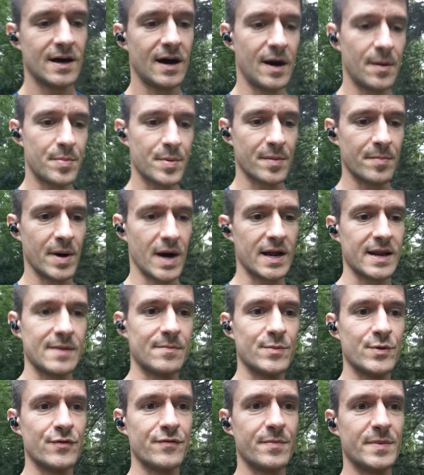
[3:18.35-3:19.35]
upper
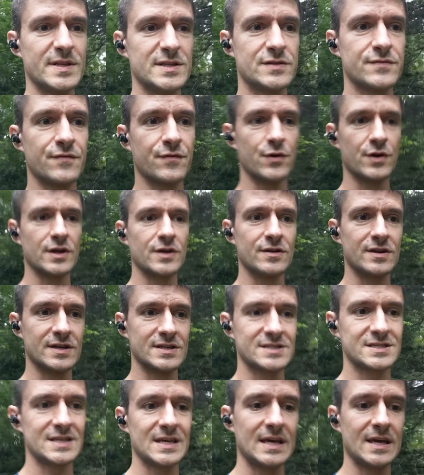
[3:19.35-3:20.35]
body movements for you
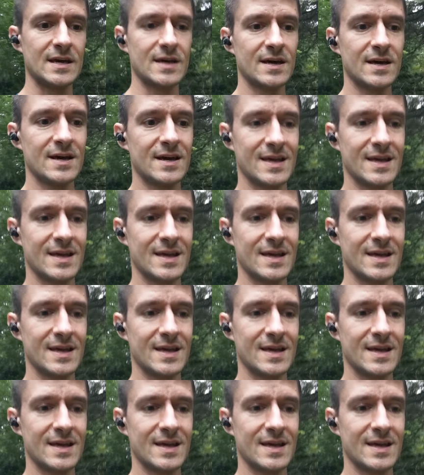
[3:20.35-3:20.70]
to